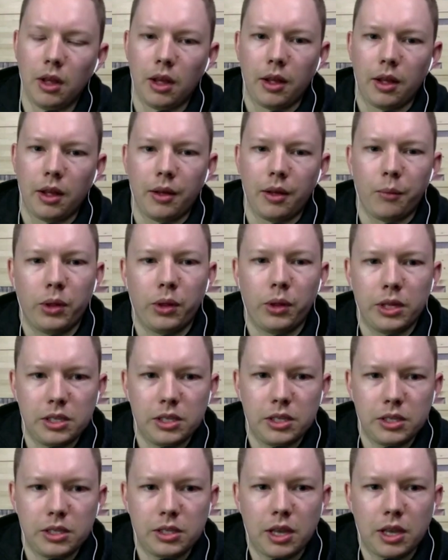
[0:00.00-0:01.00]
Well, this
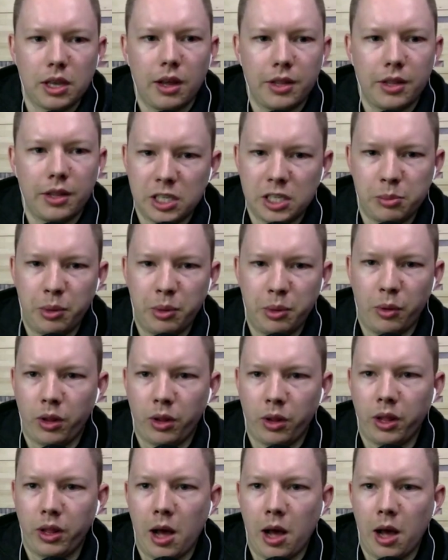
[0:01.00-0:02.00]
is uh, this has been
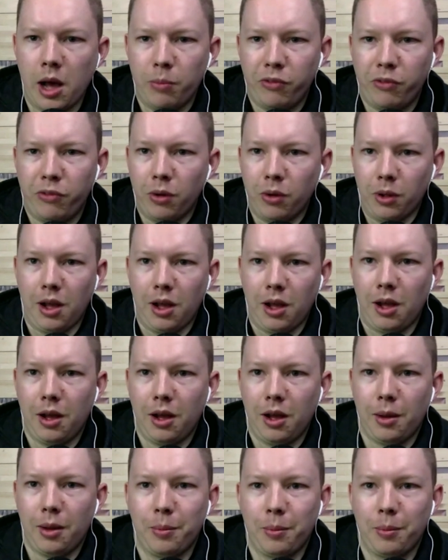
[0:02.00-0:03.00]
really helpful.
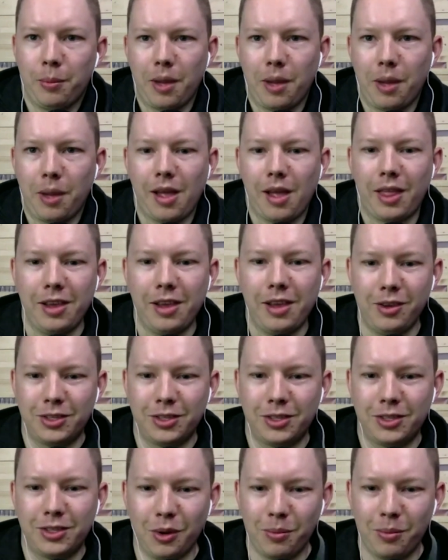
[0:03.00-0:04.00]
Um, thank you
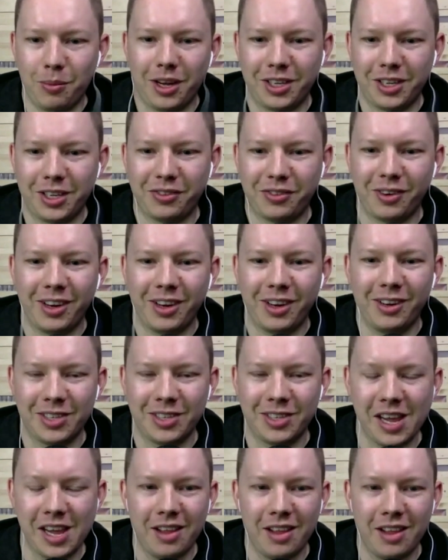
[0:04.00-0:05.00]
so much for you know
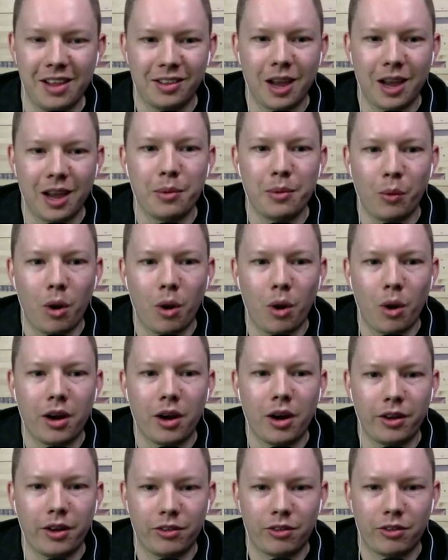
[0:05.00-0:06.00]
taking the time to walk
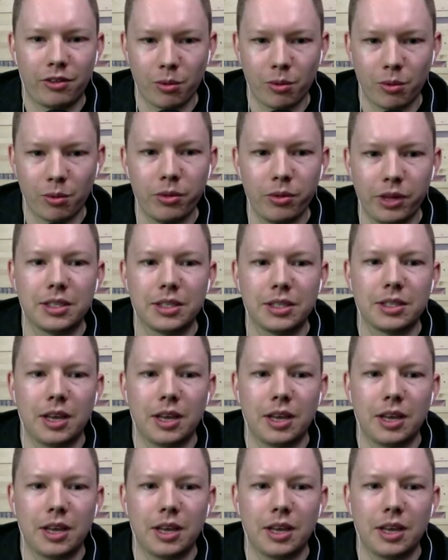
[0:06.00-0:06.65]
us through this.